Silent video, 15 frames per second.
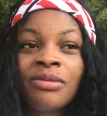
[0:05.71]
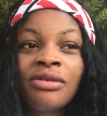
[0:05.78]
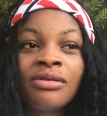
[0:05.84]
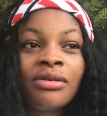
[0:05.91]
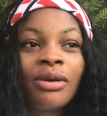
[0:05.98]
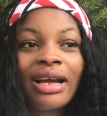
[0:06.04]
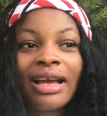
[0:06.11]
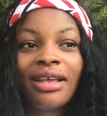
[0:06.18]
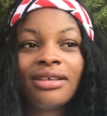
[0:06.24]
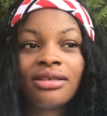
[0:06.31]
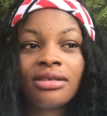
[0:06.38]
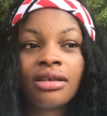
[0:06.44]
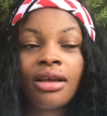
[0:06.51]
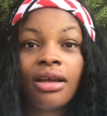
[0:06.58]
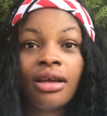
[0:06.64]
So
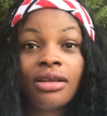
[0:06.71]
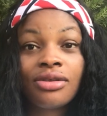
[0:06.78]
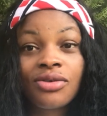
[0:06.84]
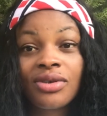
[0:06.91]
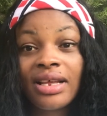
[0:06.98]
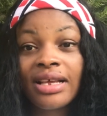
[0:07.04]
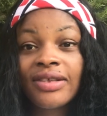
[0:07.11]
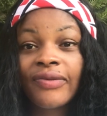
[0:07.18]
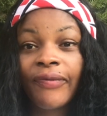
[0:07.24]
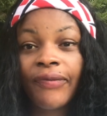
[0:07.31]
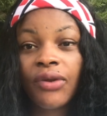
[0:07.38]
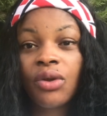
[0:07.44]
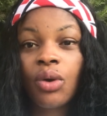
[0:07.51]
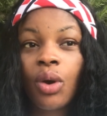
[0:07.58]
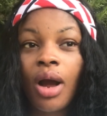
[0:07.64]
guys, in today's
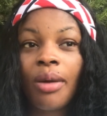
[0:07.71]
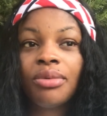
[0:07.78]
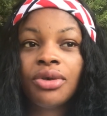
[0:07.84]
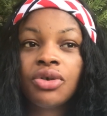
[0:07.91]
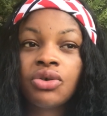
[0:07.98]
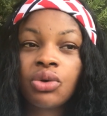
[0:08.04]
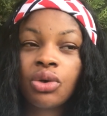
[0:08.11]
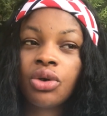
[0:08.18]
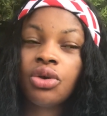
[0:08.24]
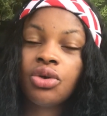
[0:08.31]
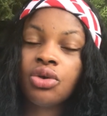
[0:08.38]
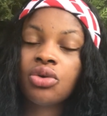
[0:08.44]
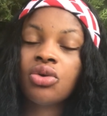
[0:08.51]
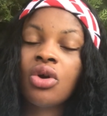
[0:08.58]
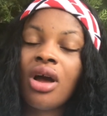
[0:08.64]
video I'll be showing
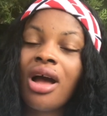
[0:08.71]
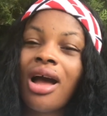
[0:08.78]
you